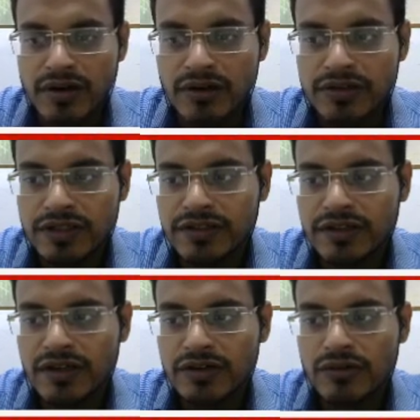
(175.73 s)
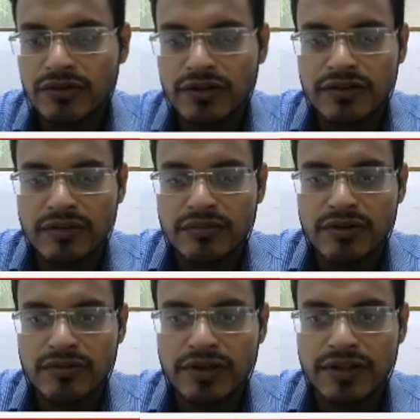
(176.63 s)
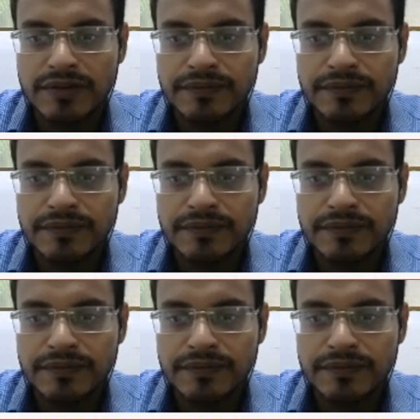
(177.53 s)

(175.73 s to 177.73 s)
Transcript: All things are controlled on a computer only.